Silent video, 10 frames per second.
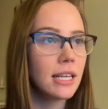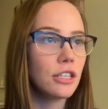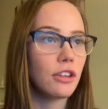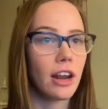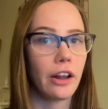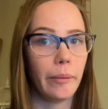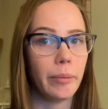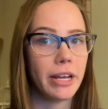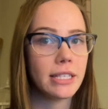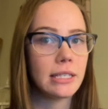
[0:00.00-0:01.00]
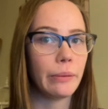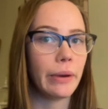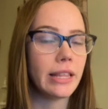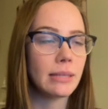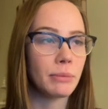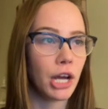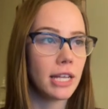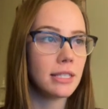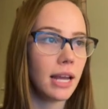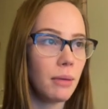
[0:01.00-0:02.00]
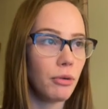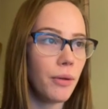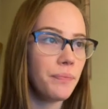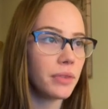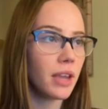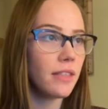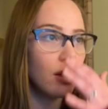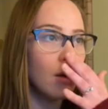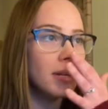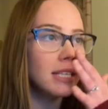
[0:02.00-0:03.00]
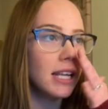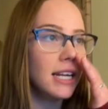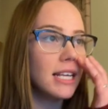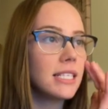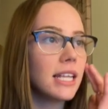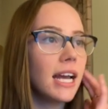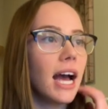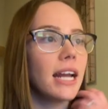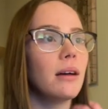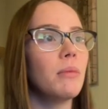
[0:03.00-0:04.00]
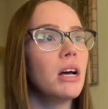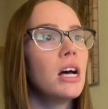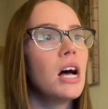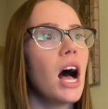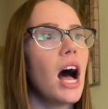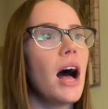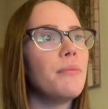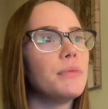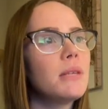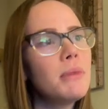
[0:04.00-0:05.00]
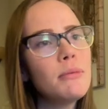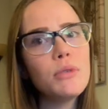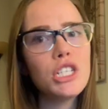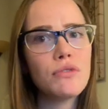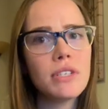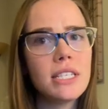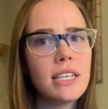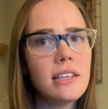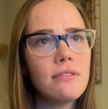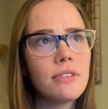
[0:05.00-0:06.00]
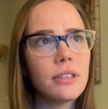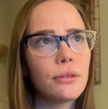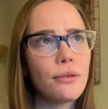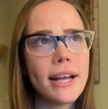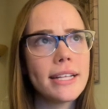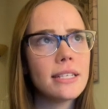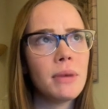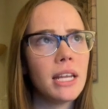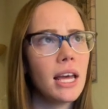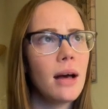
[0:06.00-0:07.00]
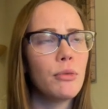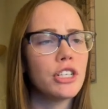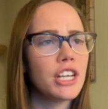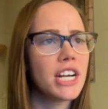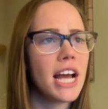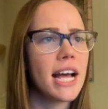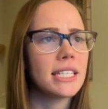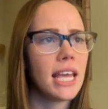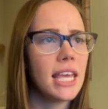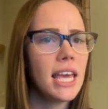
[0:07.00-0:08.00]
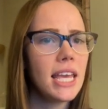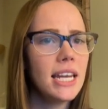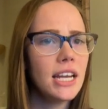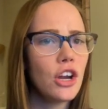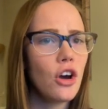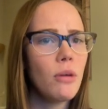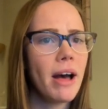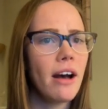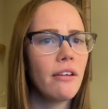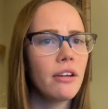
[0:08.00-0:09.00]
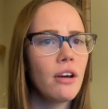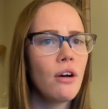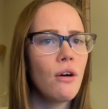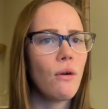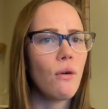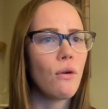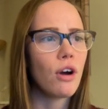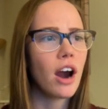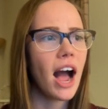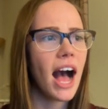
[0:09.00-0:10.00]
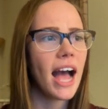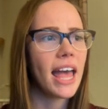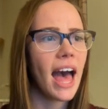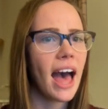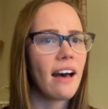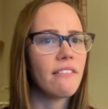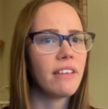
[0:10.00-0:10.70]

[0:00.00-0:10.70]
So that'll help us with some costs in April. And then our miscellaneous line item, sometimes we just receive random income, or Jared has a gig he didn't know about, or I have